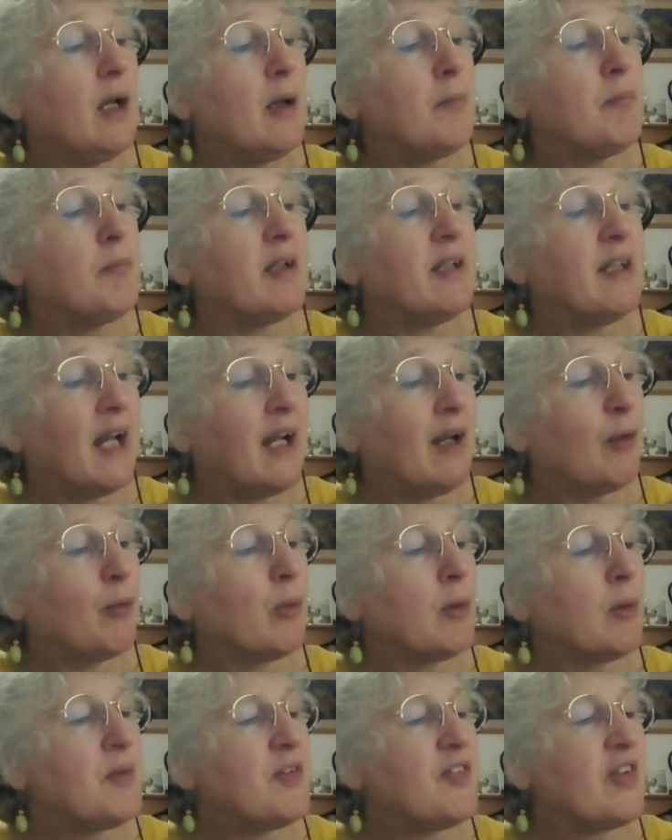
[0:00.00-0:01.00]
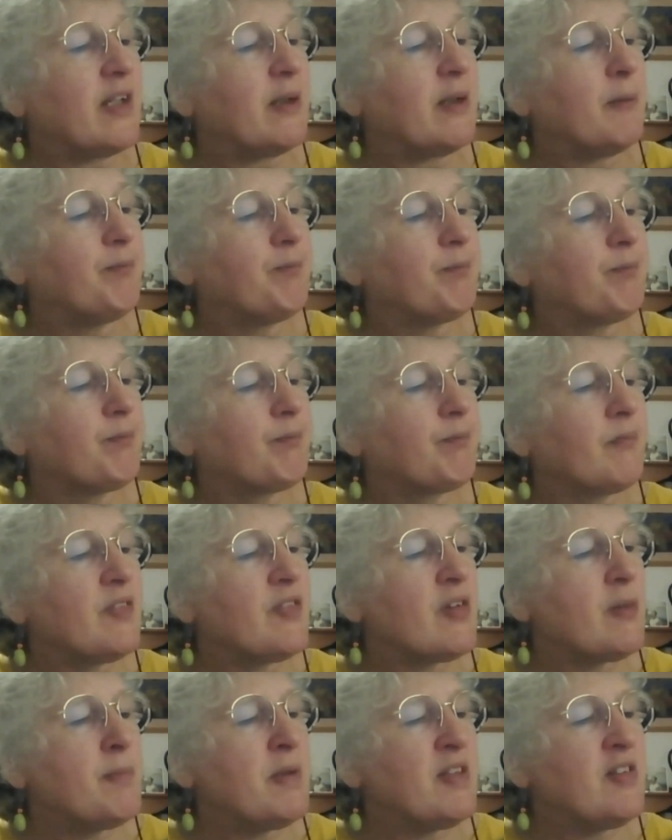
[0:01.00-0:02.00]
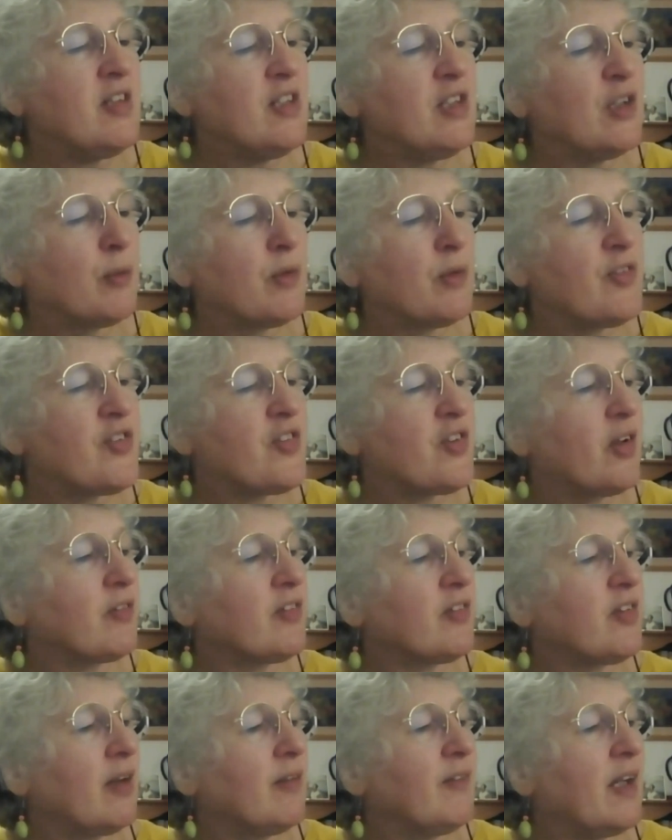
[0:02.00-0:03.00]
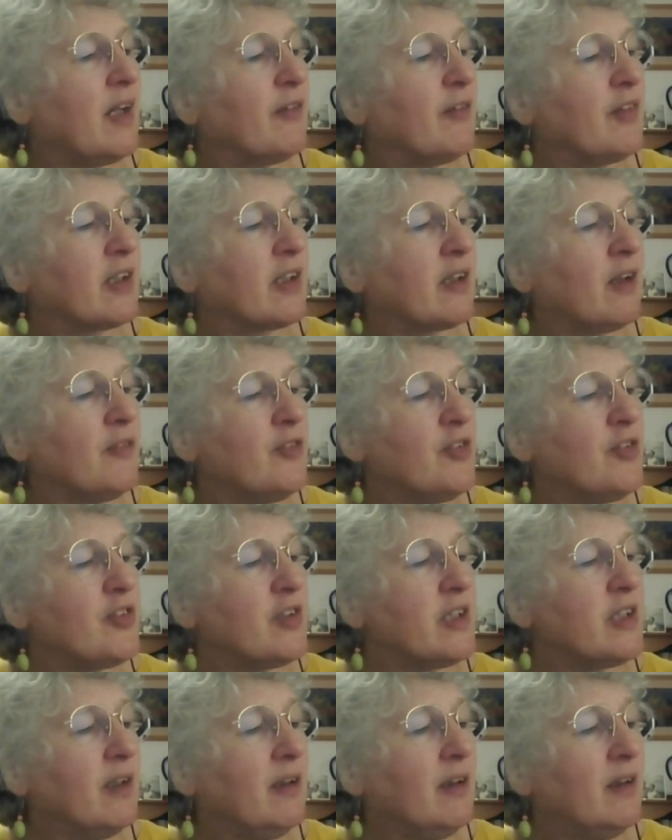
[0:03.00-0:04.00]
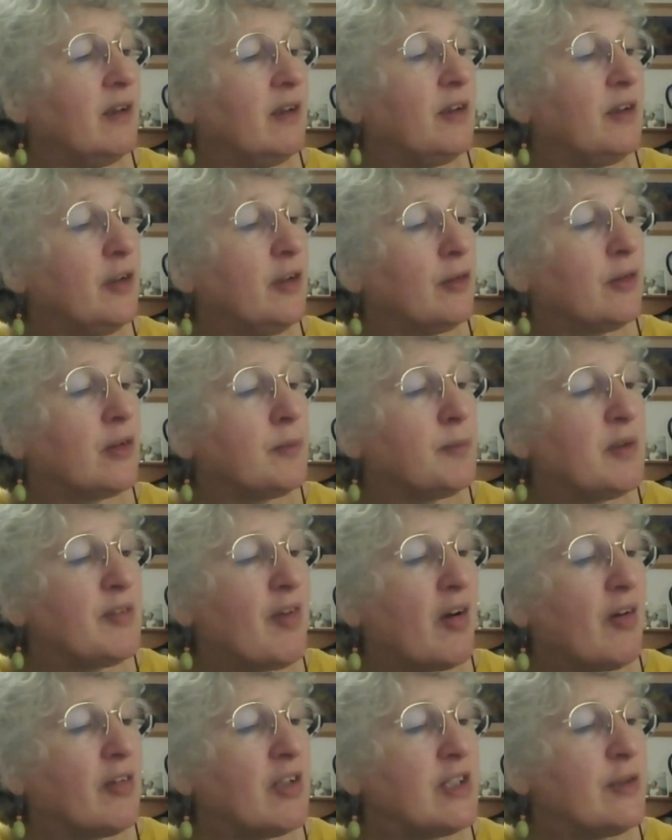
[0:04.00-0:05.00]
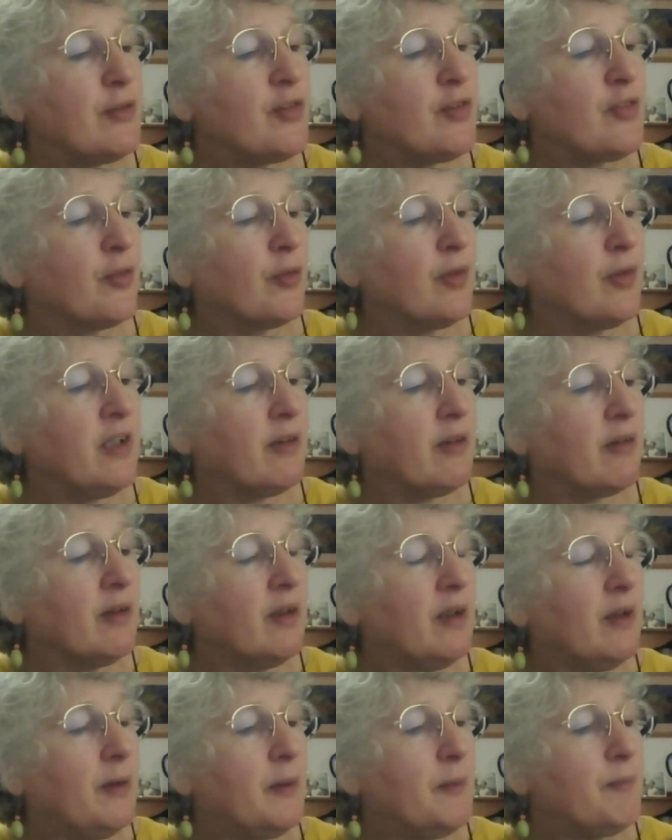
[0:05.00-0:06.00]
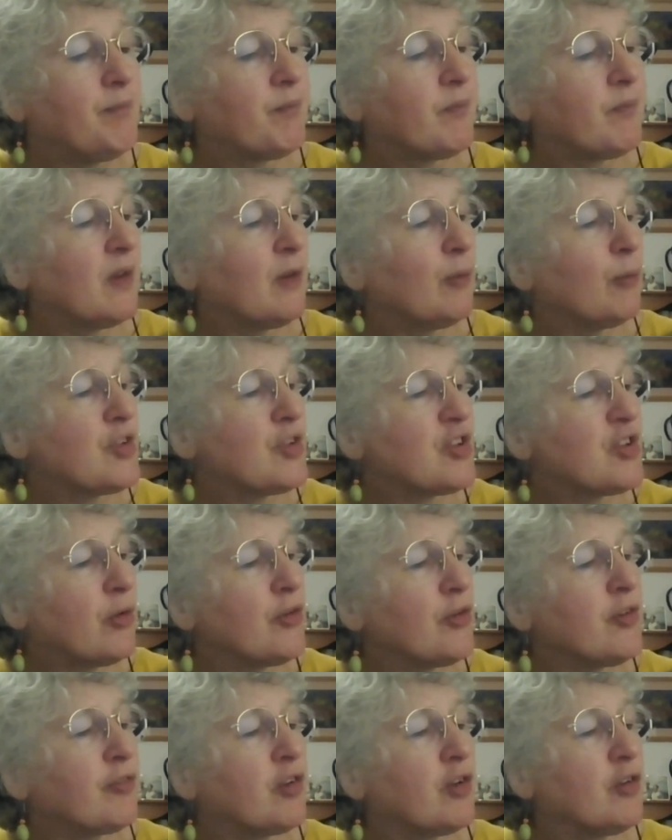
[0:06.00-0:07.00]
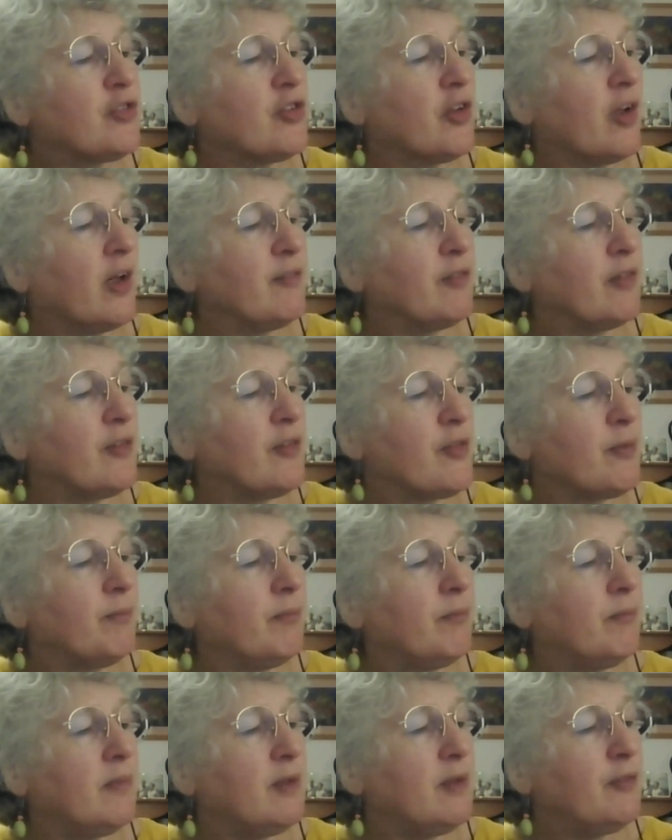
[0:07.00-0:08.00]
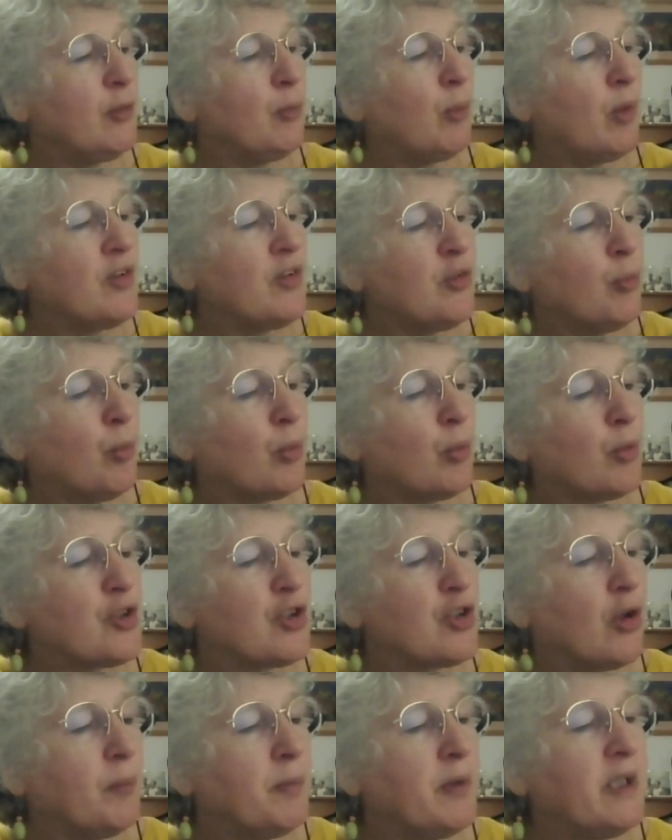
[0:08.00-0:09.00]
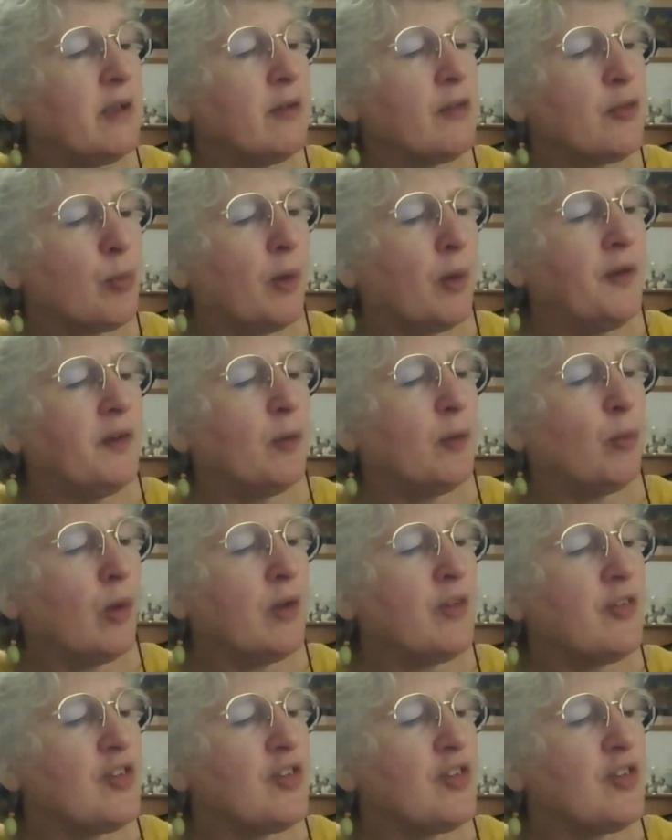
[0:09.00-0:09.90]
But now we're busy. It's a pity you were stuck down there in the country. You could be very useful here. We're short of good drivers. If you want a war job, here's one that wants